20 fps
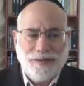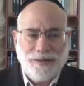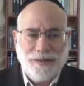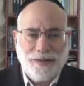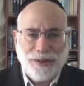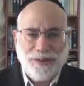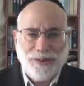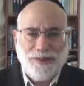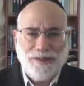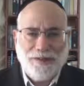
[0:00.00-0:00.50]

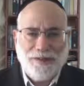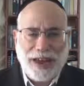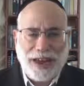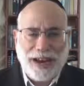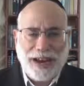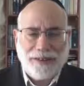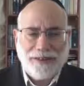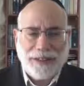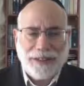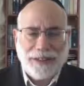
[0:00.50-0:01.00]
for
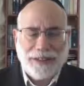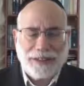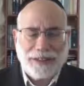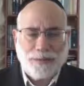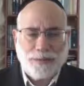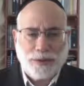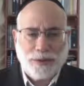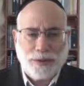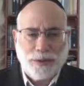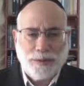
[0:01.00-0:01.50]
various
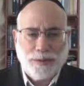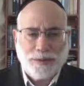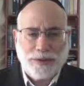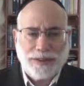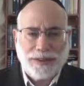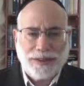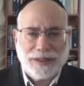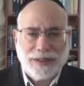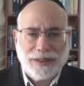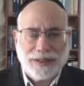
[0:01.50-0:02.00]

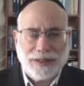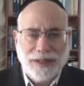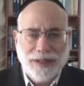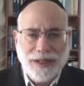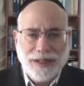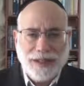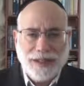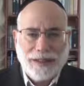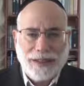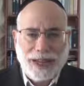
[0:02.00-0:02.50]
purposes
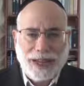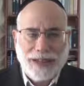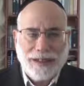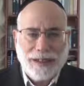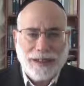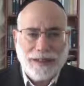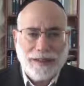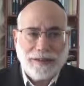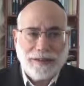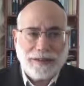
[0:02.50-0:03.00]
that
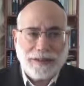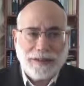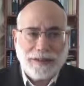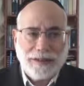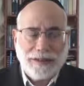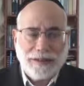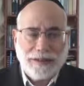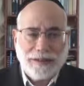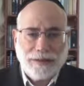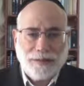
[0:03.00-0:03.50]
are
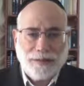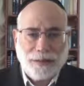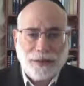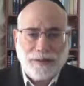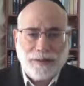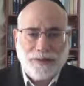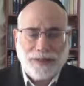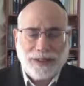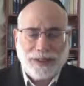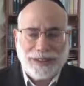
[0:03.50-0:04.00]
considered
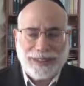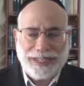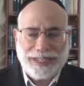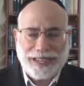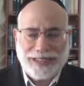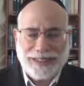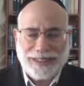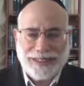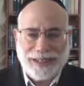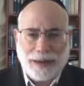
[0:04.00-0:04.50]
perfectly
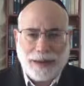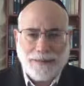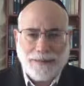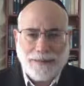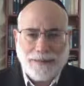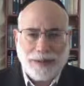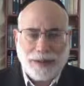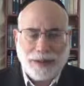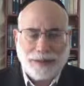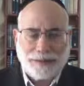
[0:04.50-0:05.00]

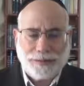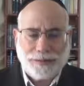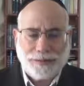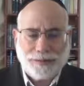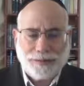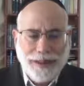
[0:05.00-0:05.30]
acceptable.